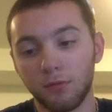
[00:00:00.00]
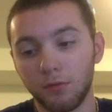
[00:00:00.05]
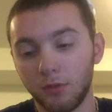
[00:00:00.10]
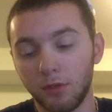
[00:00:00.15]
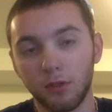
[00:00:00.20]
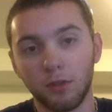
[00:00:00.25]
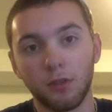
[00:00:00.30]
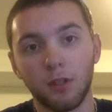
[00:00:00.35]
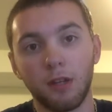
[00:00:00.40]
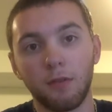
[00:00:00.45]

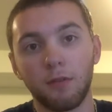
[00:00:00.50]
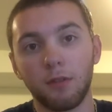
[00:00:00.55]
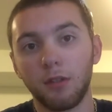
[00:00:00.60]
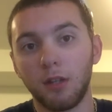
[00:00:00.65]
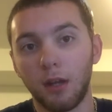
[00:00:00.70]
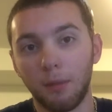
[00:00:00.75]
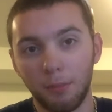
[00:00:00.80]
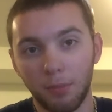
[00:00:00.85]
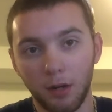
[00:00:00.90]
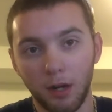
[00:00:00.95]
You'll love it,
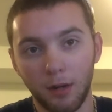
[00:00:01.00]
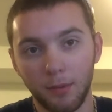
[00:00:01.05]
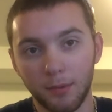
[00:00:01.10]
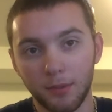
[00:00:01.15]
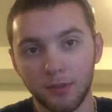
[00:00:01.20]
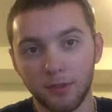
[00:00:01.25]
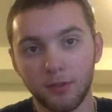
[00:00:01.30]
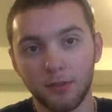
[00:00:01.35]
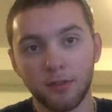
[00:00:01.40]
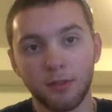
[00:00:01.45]
I
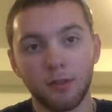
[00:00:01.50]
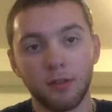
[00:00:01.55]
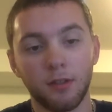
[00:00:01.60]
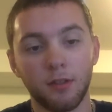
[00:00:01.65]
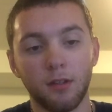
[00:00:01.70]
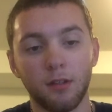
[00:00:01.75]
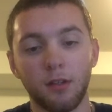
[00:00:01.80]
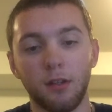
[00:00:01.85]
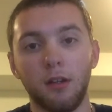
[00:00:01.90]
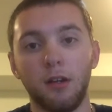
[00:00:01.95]
promise.
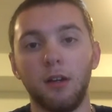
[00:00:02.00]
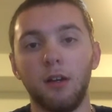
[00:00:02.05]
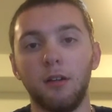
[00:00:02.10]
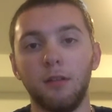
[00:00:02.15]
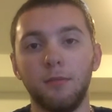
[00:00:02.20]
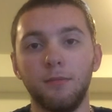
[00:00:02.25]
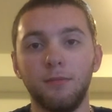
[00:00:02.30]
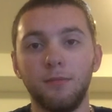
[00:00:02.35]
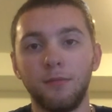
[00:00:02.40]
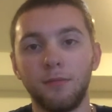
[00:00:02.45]

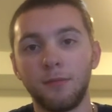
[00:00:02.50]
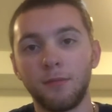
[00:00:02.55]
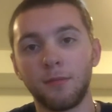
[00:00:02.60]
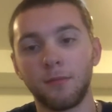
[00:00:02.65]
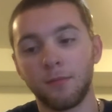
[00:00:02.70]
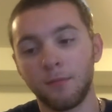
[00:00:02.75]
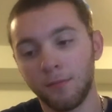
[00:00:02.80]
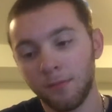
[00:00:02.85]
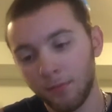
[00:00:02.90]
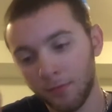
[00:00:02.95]
Um,
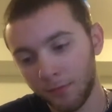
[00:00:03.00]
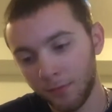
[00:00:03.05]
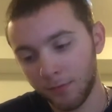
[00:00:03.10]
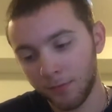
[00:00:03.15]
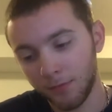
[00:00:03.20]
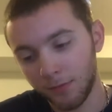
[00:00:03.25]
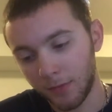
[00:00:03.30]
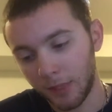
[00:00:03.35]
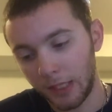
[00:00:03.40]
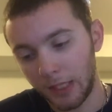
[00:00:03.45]

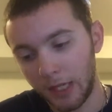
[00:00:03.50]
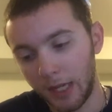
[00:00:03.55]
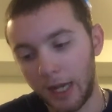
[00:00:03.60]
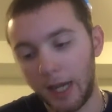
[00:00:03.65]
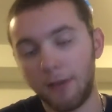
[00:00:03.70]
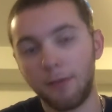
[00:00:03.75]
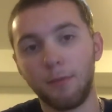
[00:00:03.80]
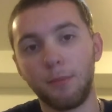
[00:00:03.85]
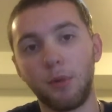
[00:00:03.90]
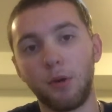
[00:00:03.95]
I
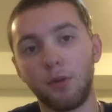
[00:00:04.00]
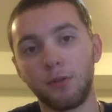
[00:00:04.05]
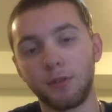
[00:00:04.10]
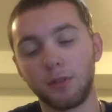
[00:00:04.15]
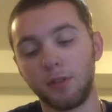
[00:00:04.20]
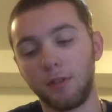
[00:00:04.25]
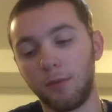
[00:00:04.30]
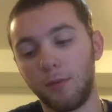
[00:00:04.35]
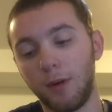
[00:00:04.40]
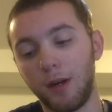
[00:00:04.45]
haven't
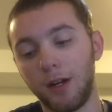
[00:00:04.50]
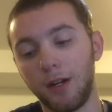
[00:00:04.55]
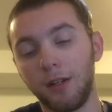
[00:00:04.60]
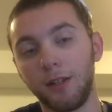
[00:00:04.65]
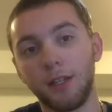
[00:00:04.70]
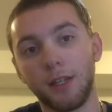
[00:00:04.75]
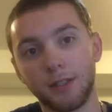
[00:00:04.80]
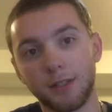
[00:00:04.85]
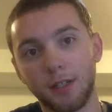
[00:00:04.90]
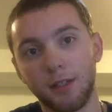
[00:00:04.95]
posted in a
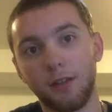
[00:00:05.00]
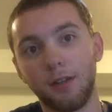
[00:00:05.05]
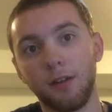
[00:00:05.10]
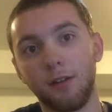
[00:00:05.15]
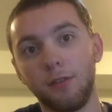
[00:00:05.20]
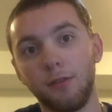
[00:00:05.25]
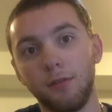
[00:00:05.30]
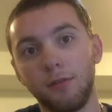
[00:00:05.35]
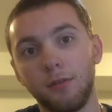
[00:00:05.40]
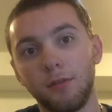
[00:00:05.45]
while, yes I
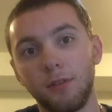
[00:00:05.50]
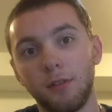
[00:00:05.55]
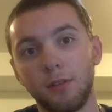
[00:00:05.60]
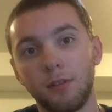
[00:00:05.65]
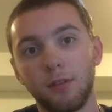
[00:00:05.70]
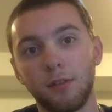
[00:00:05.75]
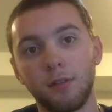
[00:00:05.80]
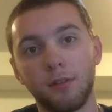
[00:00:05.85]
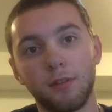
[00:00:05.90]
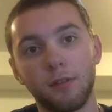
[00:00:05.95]
know.
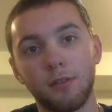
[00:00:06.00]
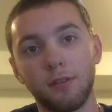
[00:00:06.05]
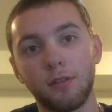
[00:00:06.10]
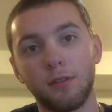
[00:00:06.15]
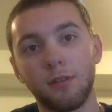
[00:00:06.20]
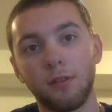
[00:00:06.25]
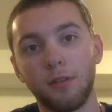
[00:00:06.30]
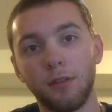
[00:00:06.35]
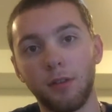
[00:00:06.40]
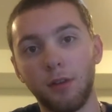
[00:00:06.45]

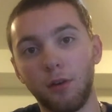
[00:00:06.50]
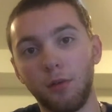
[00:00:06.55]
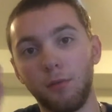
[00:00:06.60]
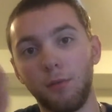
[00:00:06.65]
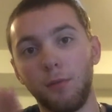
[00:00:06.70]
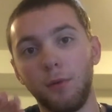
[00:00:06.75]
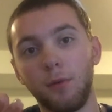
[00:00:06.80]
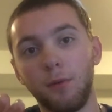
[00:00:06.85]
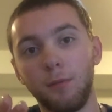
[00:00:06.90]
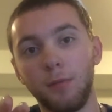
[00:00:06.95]
There
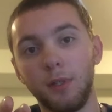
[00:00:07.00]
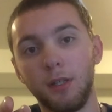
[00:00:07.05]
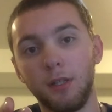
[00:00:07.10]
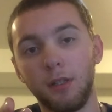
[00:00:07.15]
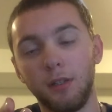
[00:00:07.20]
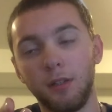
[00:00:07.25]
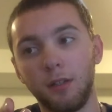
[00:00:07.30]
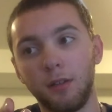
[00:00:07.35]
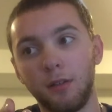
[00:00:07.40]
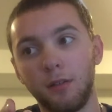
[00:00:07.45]
will
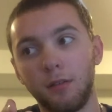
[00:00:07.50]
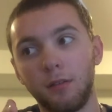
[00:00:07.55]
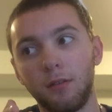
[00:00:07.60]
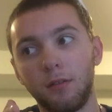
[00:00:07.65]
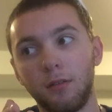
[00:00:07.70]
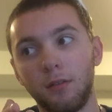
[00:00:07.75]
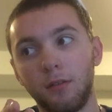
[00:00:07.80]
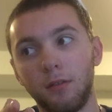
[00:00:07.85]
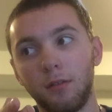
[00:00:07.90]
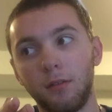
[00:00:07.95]
be,
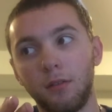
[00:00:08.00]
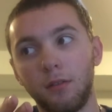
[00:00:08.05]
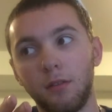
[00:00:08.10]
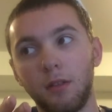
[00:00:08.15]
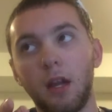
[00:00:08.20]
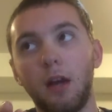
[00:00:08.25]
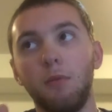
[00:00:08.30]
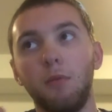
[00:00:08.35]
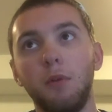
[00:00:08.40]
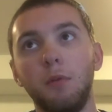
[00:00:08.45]

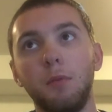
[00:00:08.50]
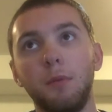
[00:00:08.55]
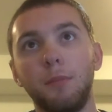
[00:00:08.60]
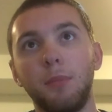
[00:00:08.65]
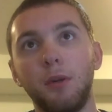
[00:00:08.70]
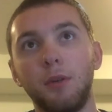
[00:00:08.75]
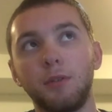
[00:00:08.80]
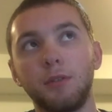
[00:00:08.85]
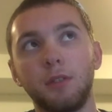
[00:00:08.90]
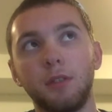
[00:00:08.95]
I will be
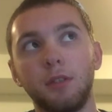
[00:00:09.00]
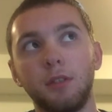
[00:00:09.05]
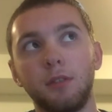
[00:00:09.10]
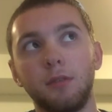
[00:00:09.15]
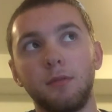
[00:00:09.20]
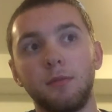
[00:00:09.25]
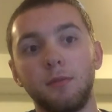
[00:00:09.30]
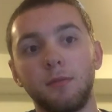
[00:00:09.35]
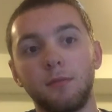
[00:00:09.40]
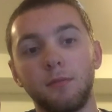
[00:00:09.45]

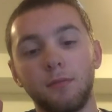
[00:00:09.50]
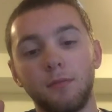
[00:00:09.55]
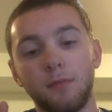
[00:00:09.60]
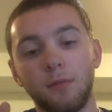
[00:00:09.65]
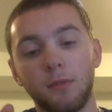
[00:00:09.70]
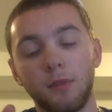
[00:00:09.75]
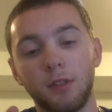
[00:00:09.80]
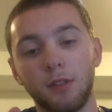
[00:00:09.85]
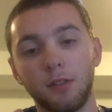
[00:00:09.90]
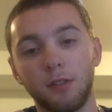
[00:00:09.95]
posting
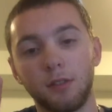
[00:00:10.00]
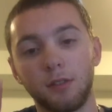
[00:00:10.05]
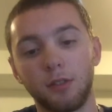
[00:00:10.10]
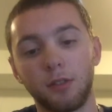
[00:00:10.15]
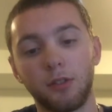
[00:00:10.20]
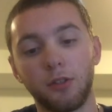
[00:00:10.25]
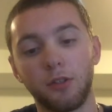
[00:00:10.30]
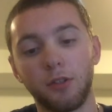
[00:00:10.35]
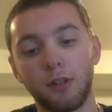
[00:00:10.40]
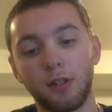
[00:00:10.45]
the
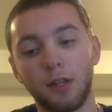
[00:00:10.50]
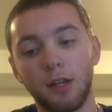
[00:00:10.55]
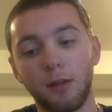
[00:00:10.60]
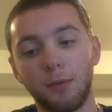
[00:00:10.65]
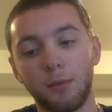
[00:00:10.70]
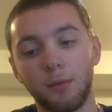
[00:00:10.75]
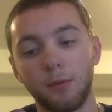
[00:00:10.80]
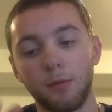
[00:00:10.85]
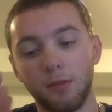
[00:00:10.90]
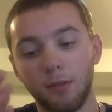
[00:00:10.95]
security
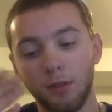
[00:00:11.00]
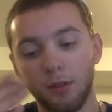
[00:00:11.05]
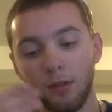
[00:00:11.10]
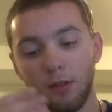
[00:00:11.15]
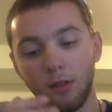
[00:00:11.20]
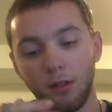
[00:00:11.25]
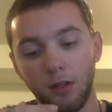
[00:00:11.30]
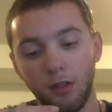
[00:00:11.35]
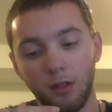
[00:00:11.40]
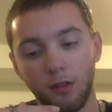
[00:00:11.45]
camera
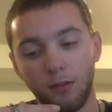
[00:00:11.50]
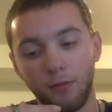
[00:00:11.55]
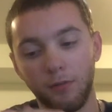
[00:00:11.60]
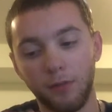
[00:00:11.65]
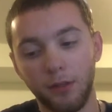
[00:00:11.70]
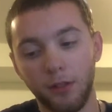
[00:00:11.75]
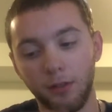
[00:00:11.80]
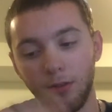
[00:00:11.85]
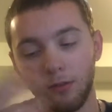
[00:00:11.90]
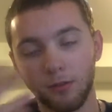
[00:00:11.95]
uh,
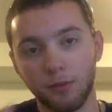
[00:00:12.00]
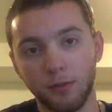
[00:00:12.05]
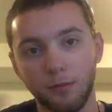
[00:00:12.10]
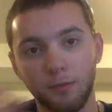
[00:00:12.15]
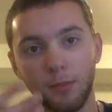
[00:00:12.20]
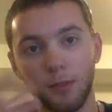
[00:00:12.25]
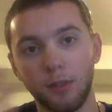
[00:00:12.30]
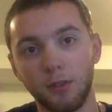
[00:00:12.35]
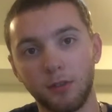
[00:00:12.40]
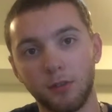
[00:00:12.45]
videos
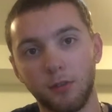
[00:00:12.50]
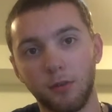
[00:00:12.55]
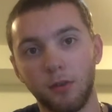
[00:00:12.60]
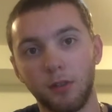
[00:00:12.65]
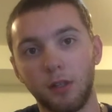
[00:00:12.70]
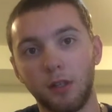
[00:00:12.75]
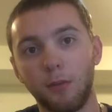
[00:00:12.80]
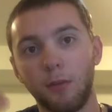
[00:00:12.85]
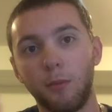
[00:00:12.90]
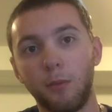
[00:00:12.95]
of me
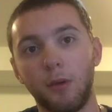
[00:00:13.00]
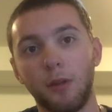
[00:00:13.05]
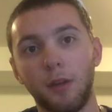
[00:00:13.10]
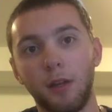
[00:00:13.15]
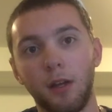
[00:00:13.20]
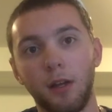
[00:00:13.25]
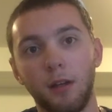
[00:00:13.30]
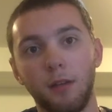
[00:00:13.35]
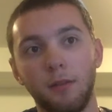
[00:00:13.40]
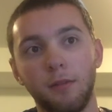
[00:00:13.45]
installing them and
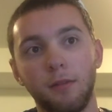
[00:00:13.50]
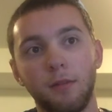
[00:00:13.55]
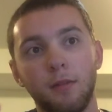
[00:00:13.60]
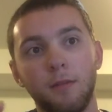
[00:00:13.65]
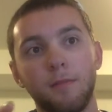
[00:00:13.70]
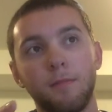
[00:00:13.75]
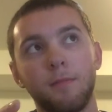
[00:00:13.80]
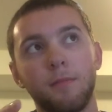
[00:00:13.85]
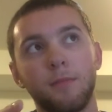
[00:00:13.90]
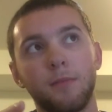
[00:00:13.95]
whatnot
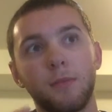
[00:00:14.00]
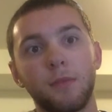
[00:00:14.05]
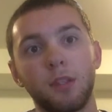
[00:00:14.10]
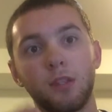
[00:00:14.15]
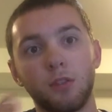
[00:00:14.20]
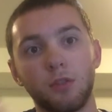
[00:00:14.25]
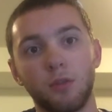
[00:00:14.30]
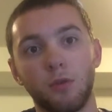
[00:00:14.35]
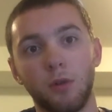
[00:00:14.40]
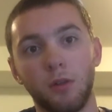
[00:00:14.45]

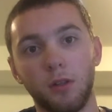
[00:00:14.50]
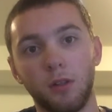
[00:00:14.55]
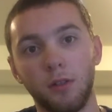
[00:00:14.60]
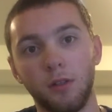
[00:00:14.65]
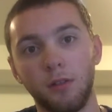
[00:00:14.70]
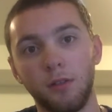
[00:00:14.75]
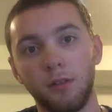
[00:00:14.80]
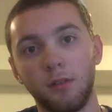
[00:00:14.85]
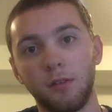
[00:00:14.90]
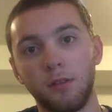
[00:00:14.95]

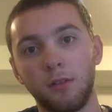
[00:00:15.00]
shortly.